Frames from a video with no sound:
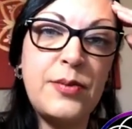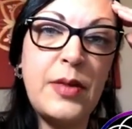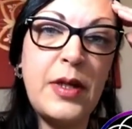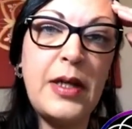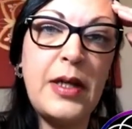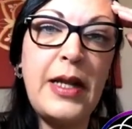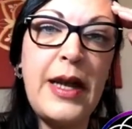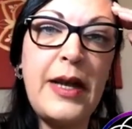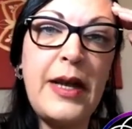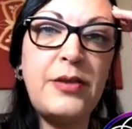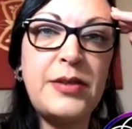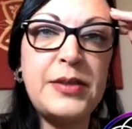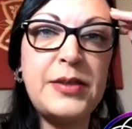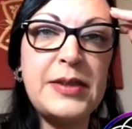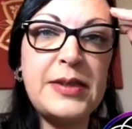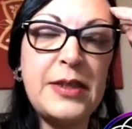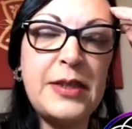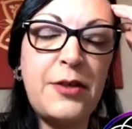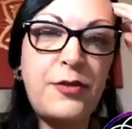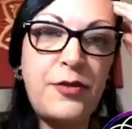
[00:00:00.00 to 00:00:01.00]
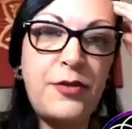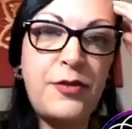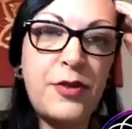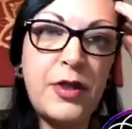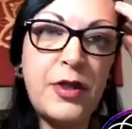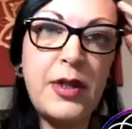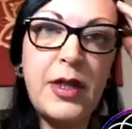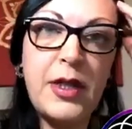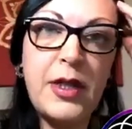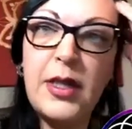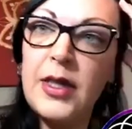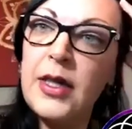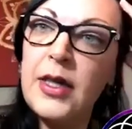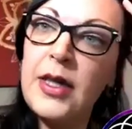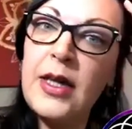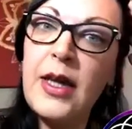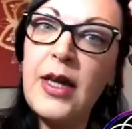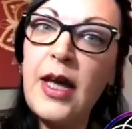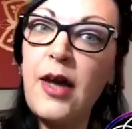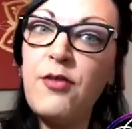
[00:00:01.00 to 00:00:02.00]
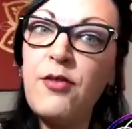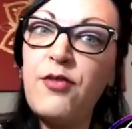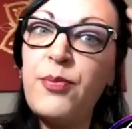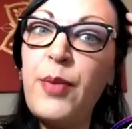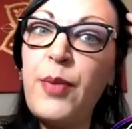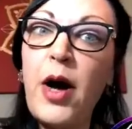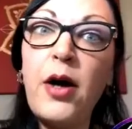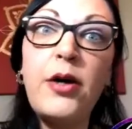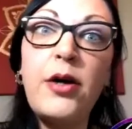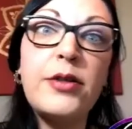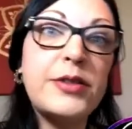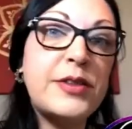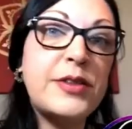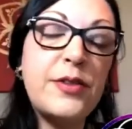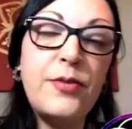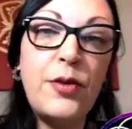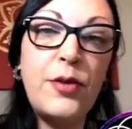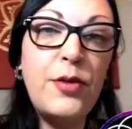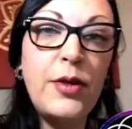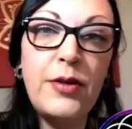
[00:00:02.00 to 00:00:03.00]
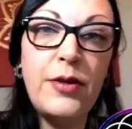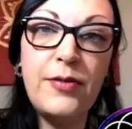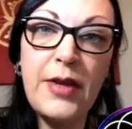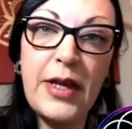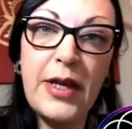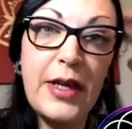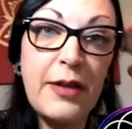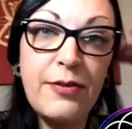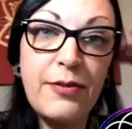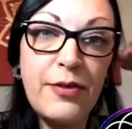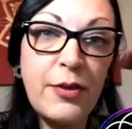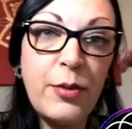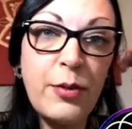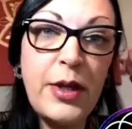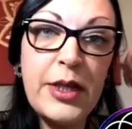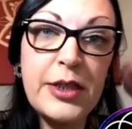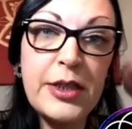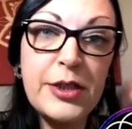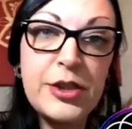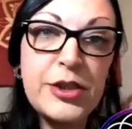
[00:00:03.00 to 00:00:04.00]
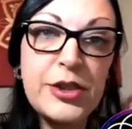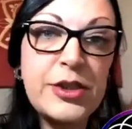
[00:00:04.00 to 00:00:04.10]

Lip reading: Allow yourself to have parts of all of it if you wish.